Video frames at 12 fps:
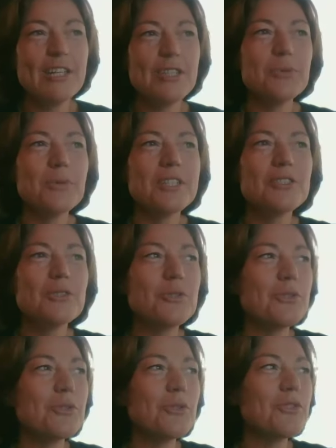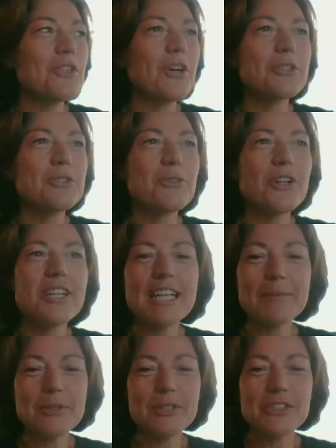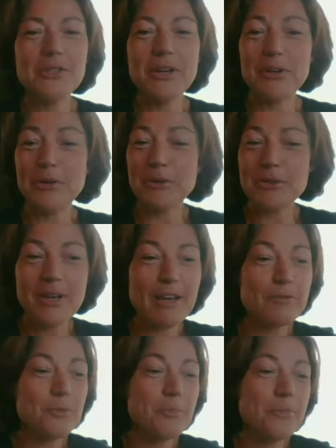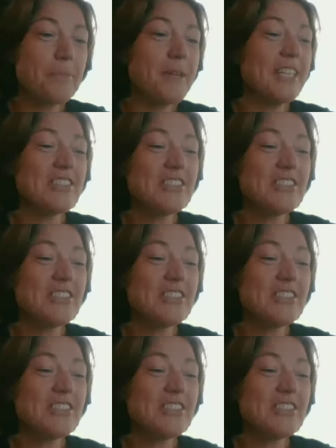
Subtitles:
you want to start running, but you also have to prepare